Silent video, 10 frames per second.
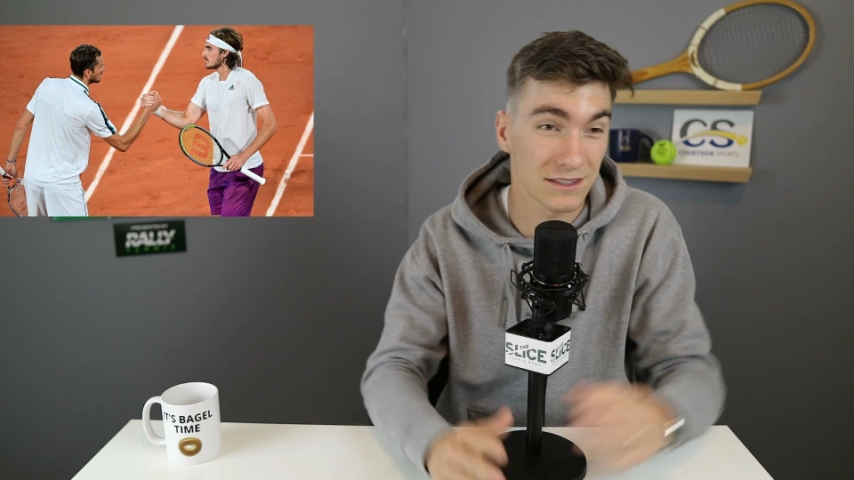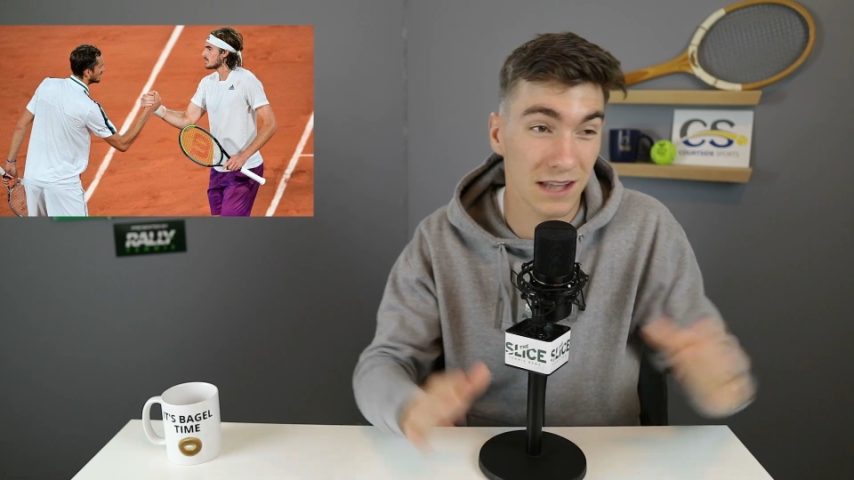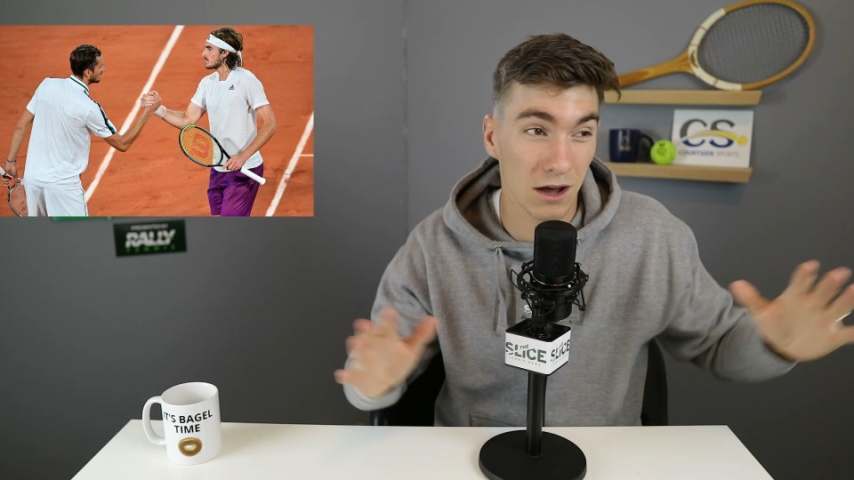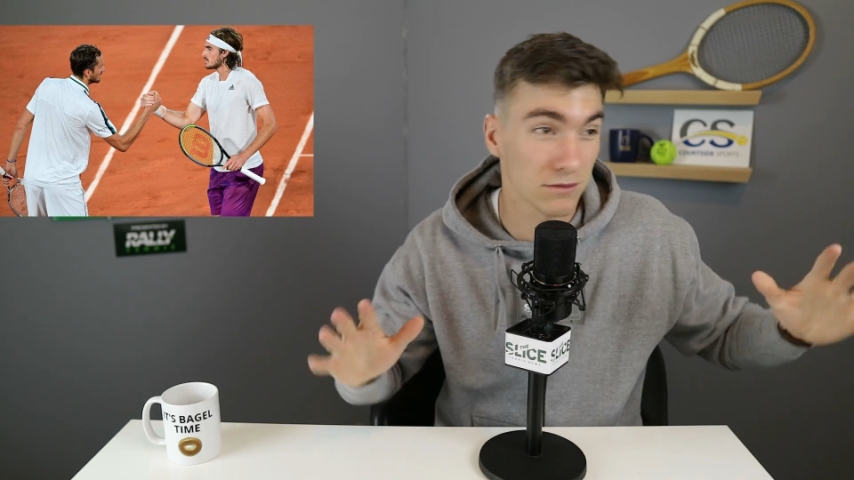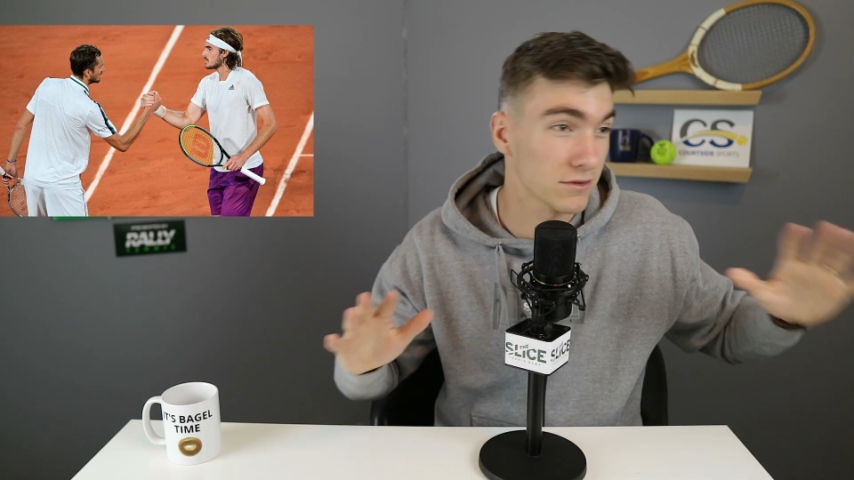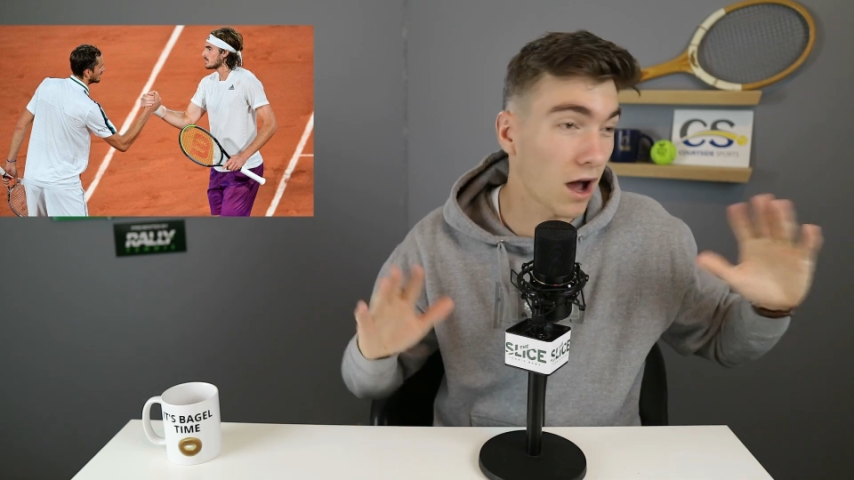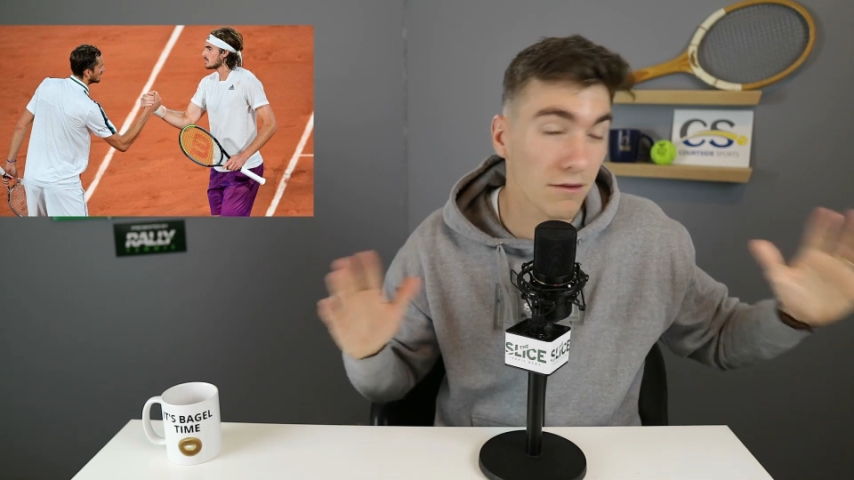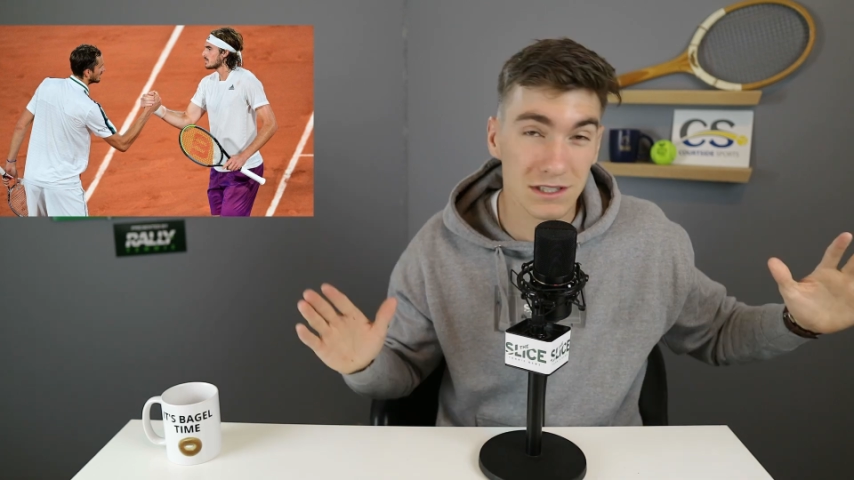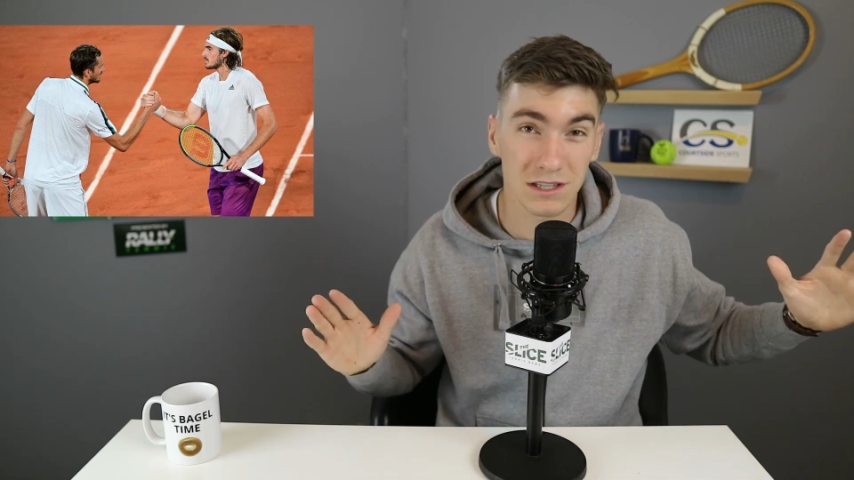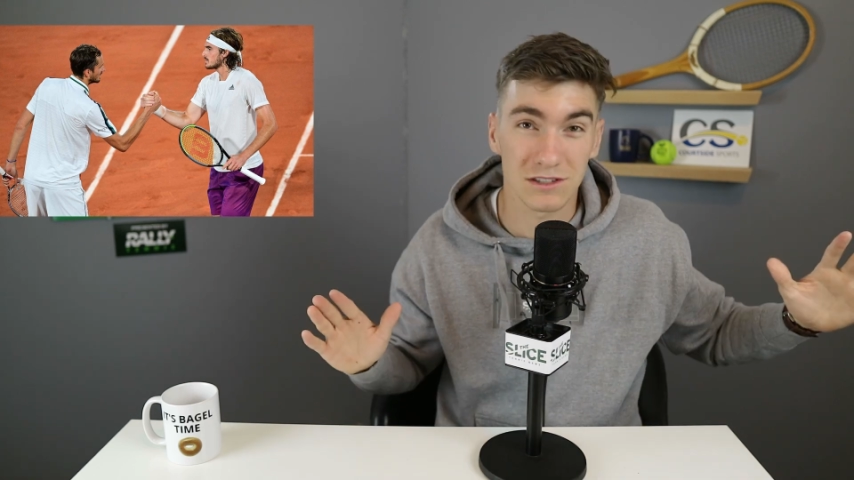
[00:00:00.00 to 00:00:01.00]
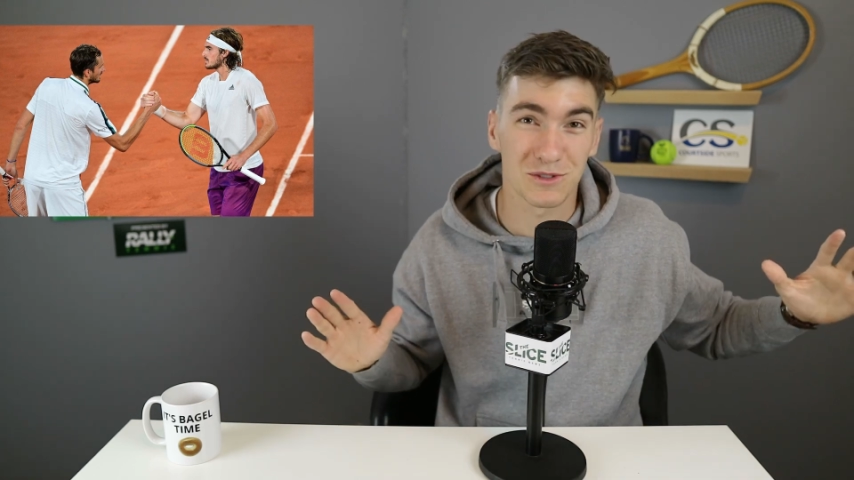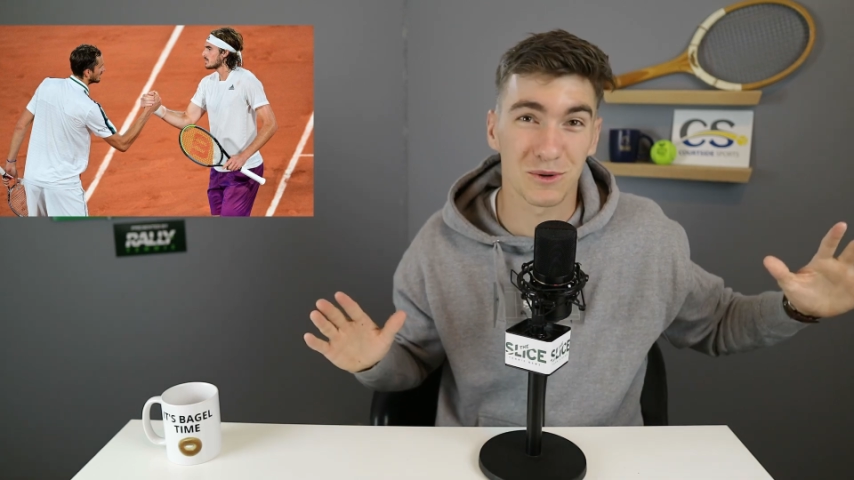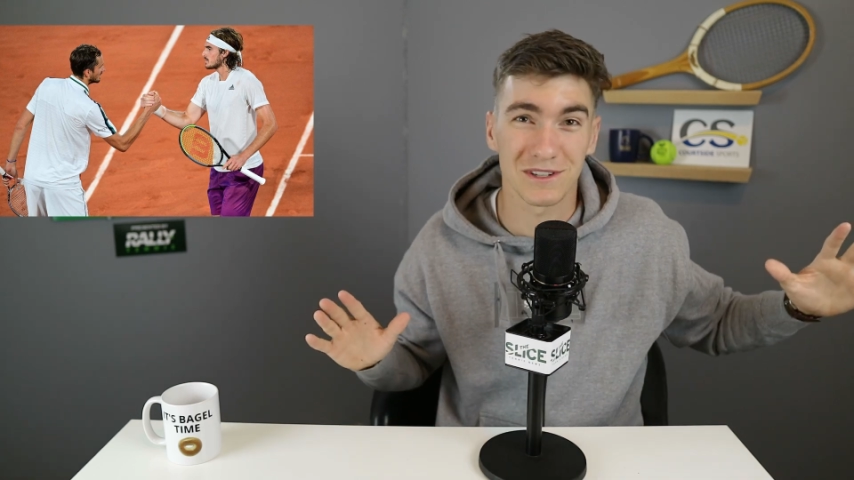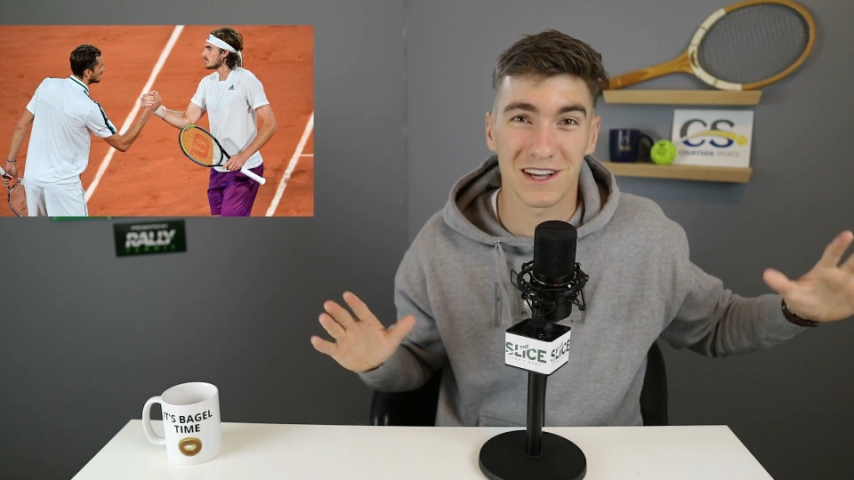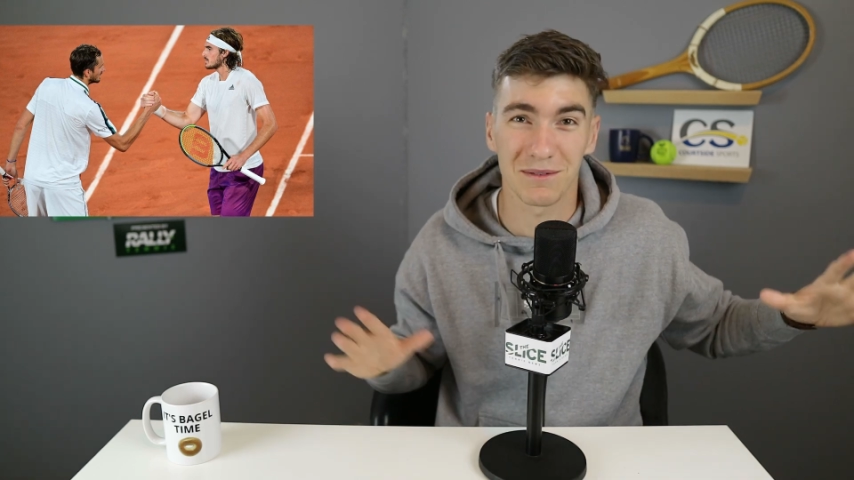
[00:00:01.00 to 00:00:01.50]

Now, obviously, the stories